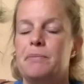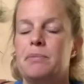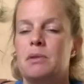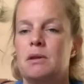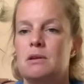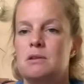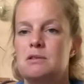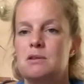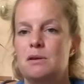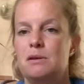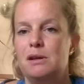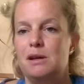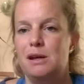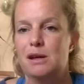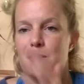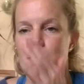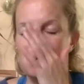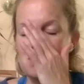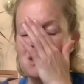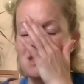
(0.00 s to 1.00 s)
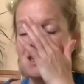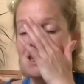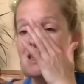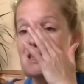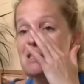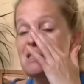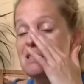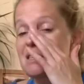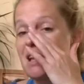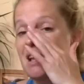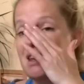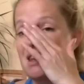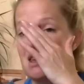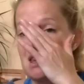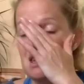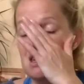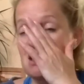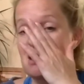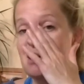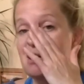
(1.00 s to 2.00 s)
So the hips stay
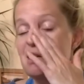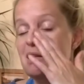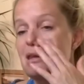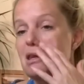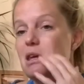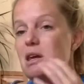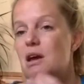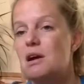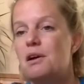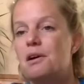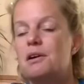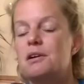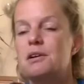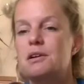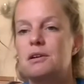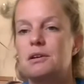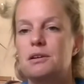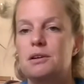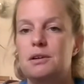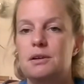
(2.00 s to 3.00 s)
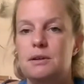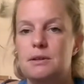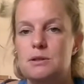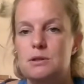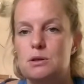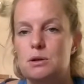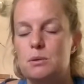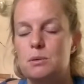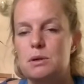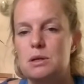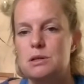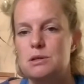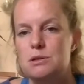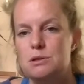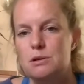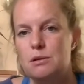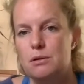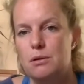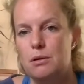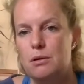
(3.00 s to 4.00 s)
steady in the air. You're gonna squeeze
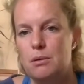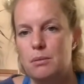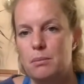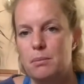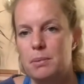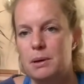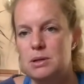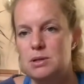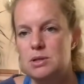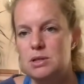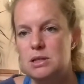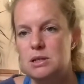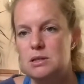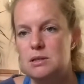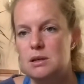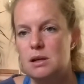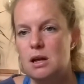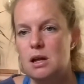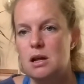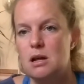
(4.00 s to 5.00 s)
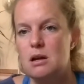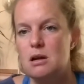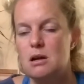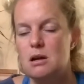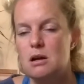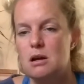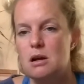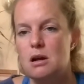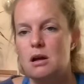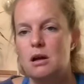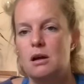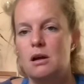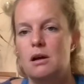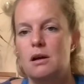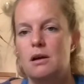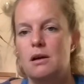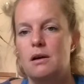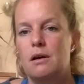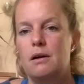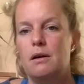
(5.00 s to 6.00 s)
your butt cheeks together
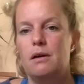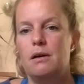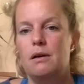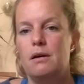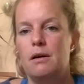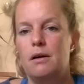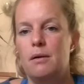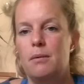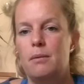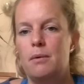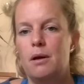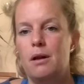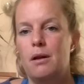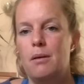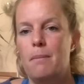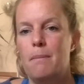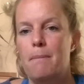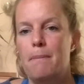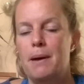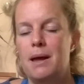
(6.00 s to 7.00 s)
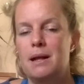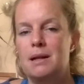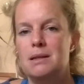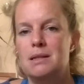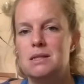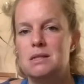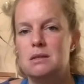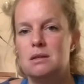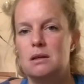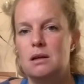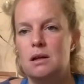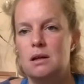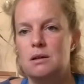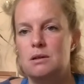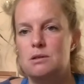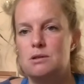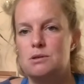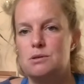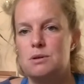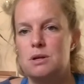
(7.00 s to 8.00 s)
and we're gonna bend
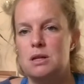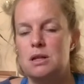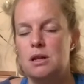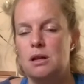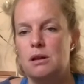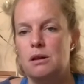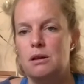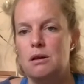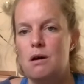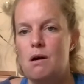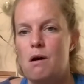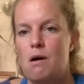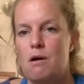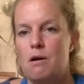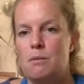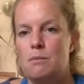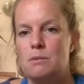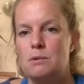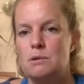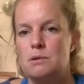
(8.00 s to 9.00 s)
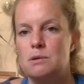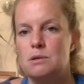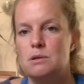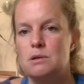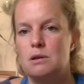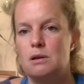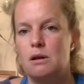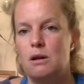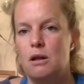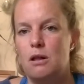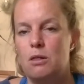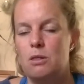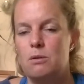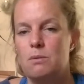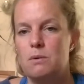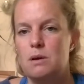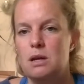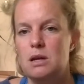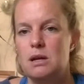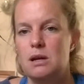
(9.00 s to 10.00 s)
and straighten the arms.
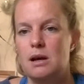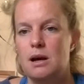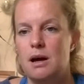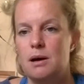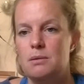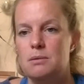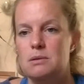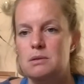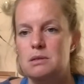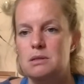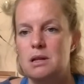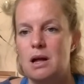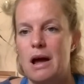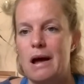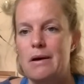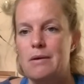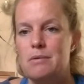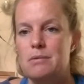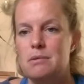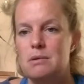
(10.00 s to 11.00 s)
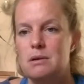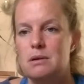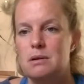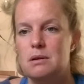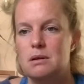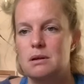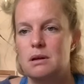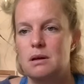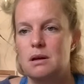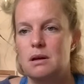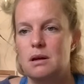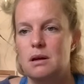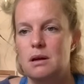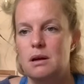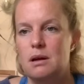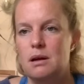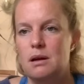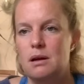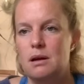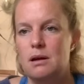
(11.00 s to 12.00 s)
3 counts down
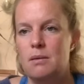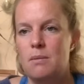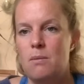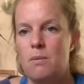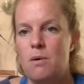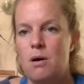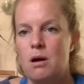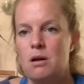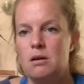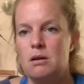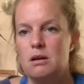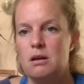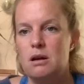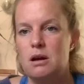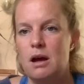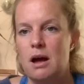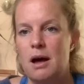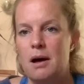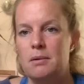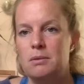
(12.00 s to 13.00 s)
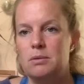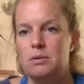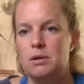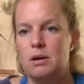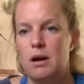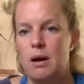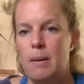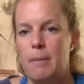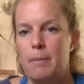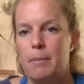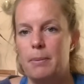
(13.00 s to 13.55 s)
and 1 count up.